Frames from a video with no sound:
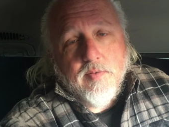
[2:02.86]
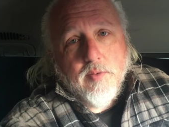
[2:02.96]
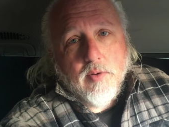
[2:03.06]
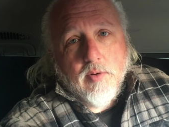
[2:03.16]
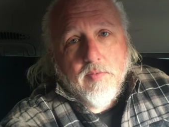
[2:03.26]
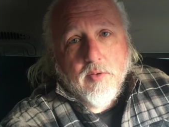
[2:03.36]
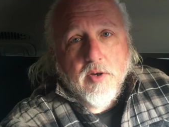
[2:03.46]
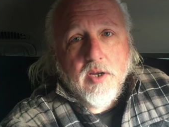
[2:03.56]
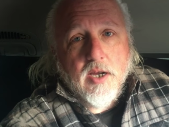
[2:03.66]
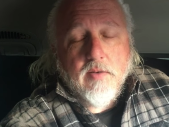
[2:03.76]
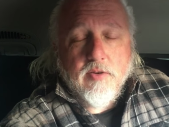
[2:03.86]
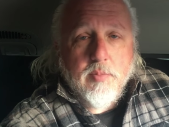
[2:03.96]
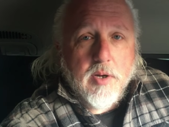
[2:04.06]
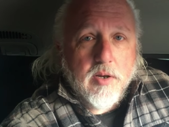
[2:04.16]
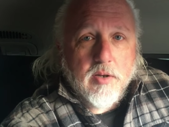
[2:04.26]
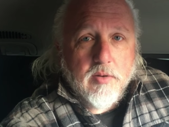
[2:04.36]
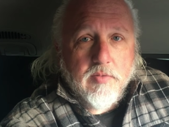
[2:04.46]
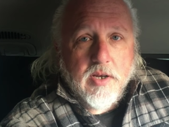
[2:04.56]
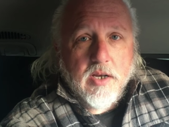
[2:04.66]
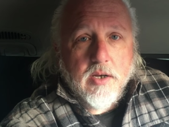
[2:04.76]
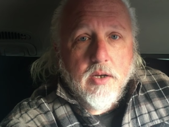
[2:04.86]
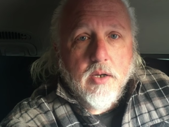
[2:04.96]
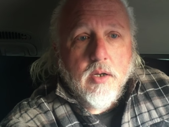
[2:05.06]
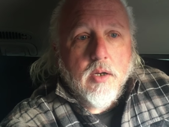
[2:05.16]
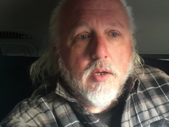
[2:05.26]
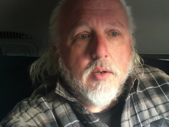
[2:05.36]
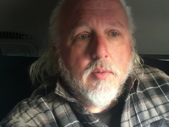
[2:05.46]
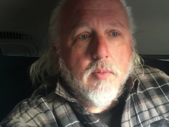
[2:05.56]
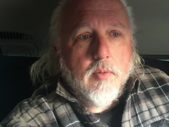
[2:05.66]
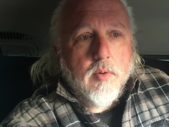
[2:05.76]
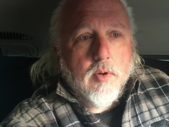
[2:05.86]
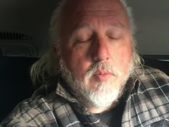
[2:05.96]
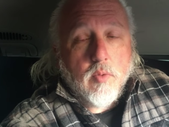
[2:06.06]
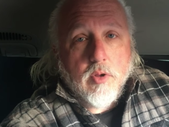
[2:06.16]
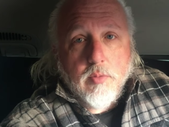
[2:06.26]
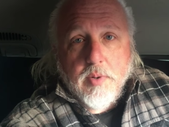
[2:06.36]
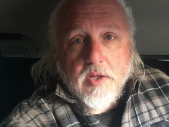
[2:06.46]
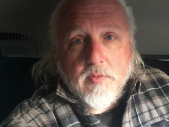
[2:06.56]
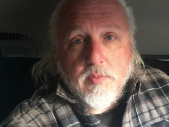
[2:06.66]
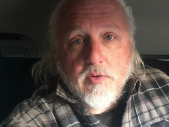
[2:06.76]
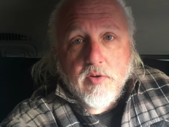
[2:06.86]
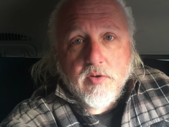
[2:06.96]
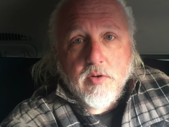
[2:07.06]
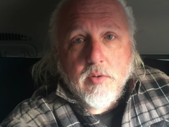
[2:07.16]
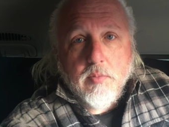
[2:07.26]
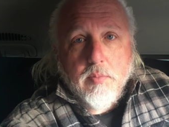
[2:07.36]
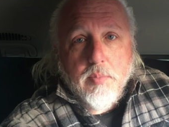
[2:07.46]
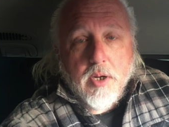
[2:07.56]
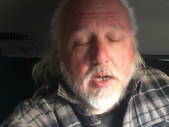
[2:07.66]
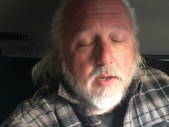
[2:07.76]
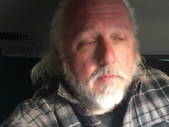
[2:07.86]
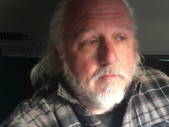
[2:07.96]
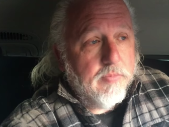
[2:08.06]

a foot or a foot and a half, depending on the van and where the bed's positioned. But